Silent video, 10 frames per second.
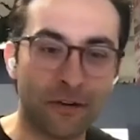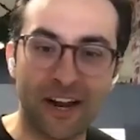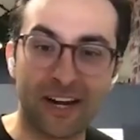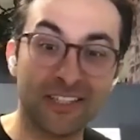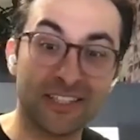
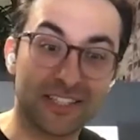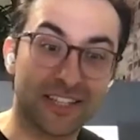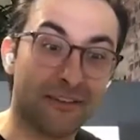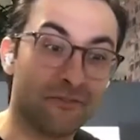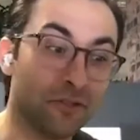our listeners
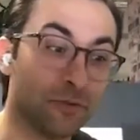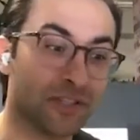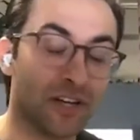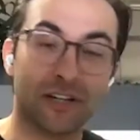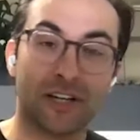and our viewers,
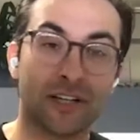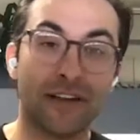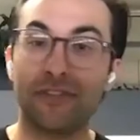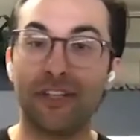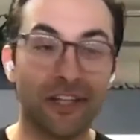like, I'd
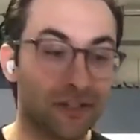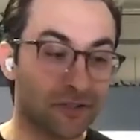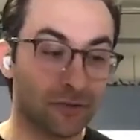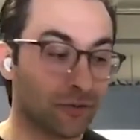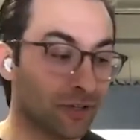love to hear your
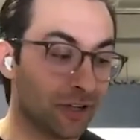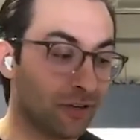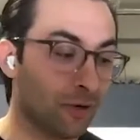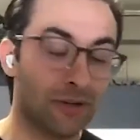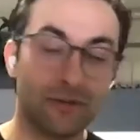story. Like,
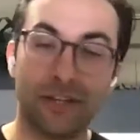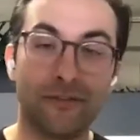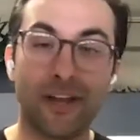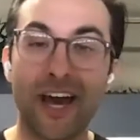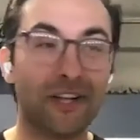
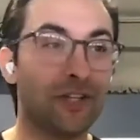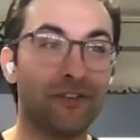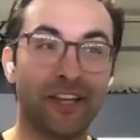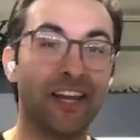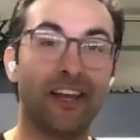how did you
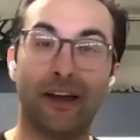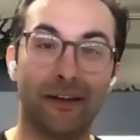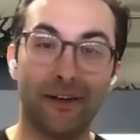even get here?